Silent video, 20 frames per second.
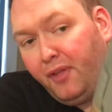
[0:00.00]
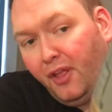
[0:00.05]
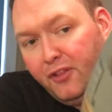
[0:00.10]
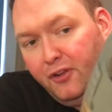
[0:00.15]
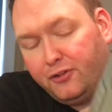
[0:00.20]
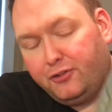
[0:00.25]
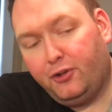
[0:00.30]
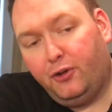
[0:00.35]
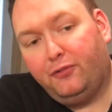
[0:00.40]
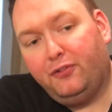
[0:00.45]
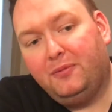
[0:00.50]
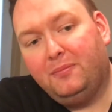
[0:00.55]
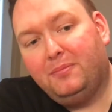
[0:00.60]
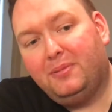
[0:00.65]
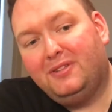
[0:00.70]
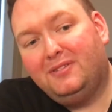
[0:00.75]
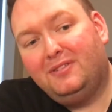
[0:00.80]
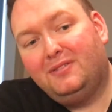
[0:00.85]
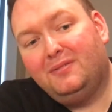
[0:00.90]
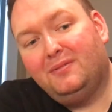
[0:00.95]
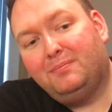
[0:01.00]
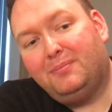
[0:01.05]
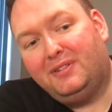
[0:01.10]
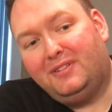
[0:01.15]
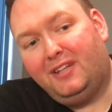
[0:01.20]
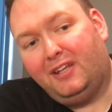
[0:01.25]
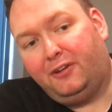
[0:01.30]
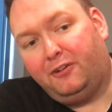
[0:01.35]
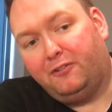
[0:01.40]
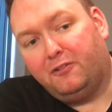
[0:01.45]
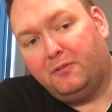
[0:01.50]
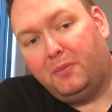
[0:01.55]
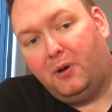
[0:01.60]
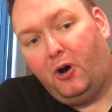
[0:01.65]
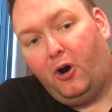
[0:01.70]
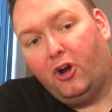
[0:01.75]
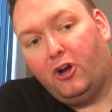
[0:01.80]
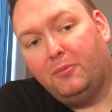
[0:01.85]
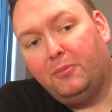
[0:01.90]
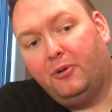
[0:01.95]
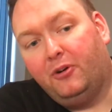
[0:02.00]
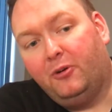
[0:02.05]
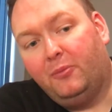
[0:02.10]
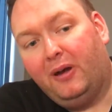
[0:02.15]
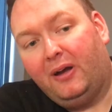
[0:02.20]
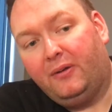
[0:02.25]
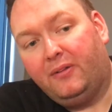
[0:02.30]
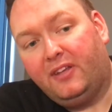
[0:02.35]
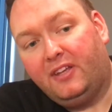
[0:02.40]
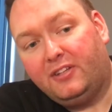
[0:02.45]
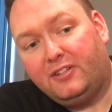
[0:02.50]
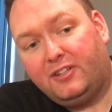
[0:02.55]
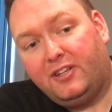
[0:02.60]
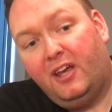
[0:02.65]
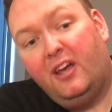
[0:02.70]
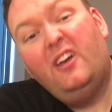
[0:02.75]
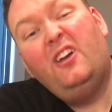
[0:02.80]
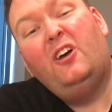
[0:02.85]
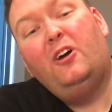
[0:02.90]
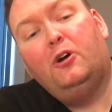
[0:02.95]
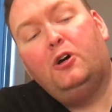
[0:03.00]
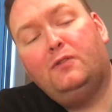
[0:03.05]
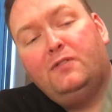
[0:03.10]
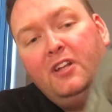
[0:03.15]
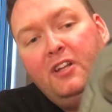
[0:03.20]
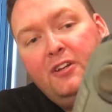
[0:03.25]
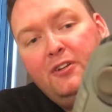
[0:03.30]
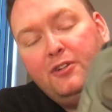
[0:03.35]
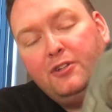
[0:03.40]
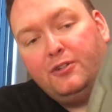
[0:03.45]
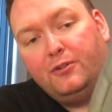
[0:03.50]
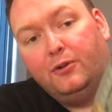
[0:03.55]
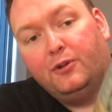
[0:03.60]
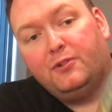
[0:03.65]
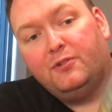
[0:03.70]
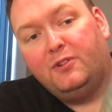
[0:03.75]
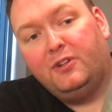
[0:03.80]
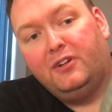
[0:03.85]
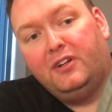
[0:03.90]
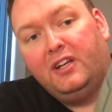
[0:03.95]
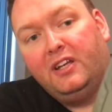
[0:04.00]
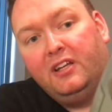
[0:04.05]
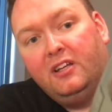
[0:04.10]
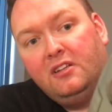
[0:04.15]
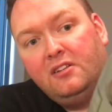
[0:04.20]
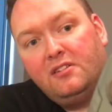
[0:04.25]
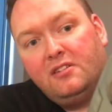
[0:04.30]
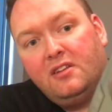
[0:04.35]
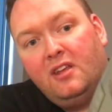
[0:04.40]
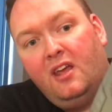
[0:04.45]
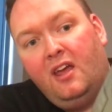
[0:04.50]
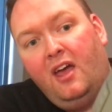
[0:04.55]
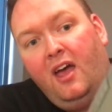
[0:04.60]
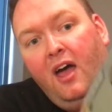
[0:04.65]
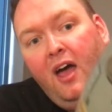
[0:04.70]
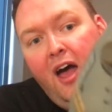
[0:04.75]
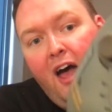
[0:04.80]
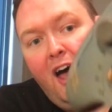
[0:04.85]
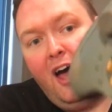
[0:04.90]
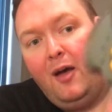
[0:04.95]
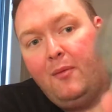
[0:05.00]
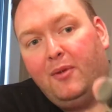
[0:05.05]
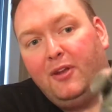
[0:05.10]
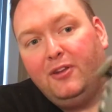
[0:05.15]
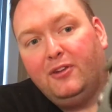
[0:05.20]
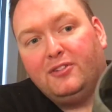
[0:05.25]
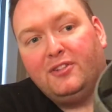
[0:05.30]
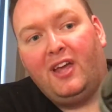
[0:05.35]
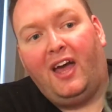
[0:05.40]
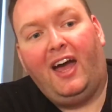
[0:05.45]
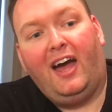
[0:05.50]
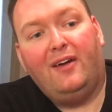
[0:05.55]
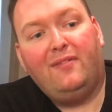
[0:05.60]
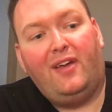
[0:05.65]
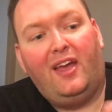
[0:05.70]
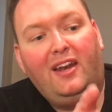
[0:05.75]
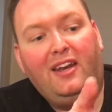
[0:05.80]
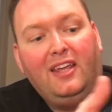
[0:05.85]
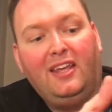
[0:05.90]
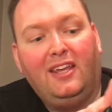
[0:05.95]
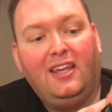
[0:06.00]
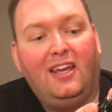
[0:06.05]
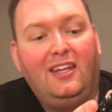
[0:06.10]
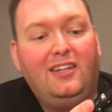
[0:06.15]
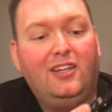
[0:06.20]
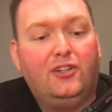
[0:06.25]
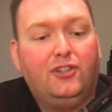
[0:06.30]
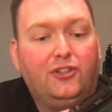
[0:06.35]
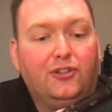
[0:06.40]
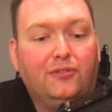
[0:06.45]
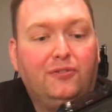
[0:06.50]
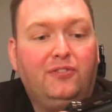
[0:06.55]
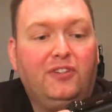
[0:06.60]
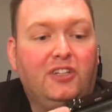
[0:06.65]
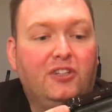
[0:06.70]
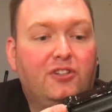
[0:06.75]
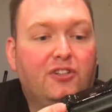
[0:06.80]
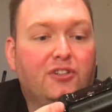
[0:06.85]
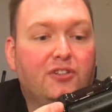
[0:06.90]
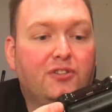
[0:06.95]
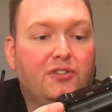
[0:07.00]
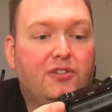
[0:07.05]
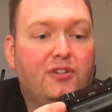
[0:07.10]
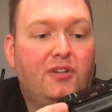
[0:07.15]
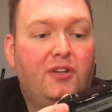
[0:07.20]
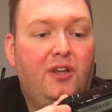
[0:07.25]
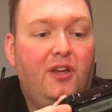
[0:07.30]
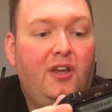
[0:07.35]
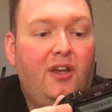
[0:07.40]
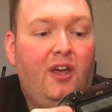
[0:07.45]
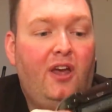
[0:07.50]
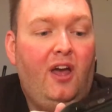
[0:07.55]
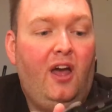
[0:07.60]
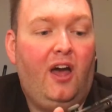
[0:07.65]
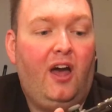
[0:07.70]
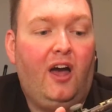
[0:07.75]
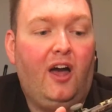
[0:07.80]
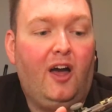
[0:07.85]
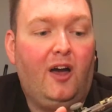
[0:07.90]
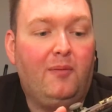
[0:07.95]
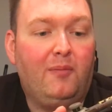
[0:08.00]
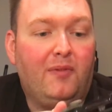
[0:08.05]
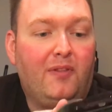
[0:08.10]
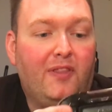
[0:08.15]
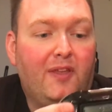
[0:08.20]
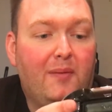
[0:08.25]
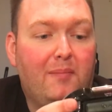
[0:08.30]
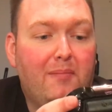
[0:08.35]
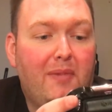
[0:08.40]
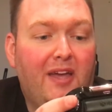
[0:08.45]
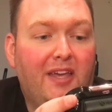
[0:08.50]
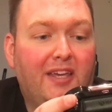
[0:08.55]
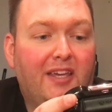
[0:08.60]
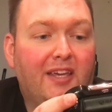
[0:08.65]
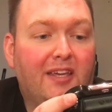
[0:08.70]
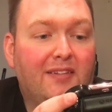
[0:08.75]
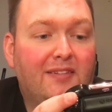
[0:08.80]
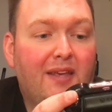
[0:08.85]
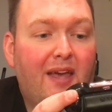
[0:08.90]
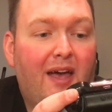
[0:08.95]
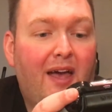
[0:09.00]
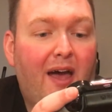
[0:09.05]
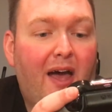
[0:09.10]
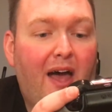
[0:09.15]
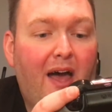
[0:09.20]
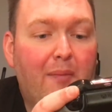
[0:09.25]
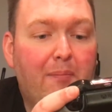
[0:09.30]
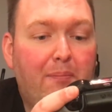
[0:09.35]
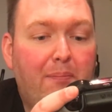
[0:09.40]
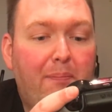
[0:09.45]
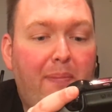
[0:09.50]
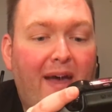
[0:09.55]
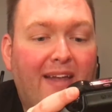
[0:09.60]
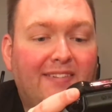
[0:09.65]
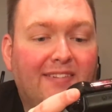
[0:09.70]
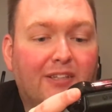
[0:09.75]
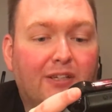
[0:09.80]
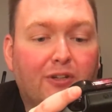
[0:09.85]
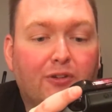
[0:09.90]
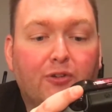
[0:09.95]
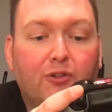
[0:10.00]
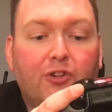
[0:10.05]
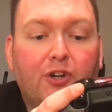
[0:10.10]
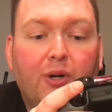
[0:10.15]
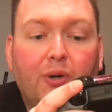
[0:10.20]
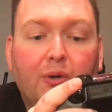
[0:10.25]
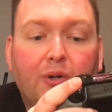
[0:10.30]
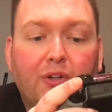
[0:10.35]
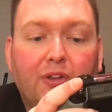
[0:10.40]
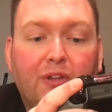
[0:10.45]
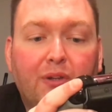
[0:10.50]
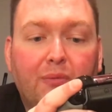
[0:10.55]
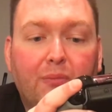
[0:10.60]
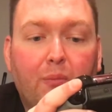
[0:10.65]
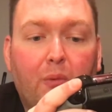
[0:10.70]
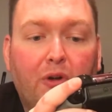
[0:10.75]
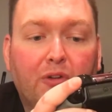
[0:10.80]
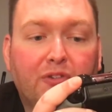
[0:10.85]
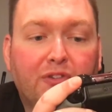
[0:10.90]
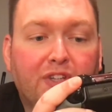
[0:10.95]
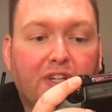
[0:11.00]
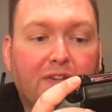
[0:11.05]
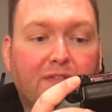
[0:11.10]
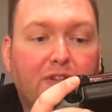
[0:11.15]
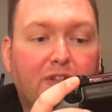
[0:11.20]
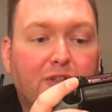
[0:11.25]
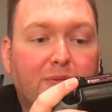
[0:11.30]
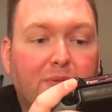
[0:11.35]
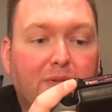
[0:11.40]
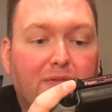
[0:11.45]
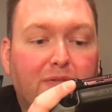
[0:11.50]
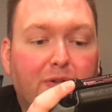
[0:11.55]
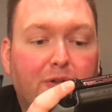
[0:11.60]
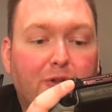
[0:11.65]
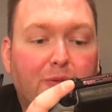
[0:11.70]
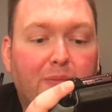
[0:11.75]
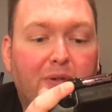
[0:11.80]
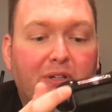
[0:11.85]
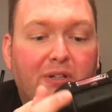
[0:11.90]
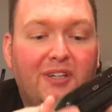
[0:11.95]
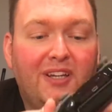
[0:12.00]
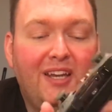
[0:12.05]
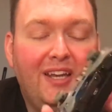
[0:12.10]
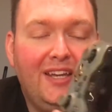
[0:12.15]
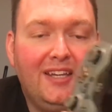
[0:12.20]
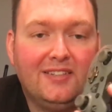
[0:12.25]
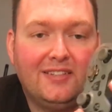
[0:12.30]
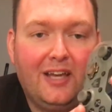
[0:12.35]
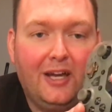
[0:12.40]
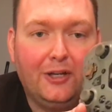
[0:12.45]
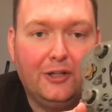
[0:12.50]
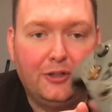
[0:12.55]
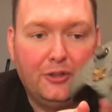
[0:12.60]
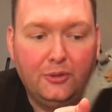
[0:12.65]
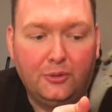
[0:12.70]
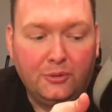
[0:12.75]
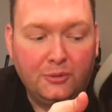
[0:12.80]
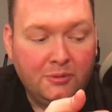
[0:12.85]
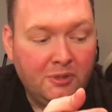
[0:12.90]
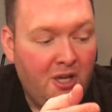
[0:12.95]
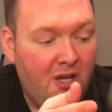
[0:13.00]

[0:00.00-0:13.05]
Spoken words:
There's nothing particularly remarkable about this, other than it just looks really nice. It doesn't have any additional features that make it a better controller than ones that I've used before, but it is kind of cool.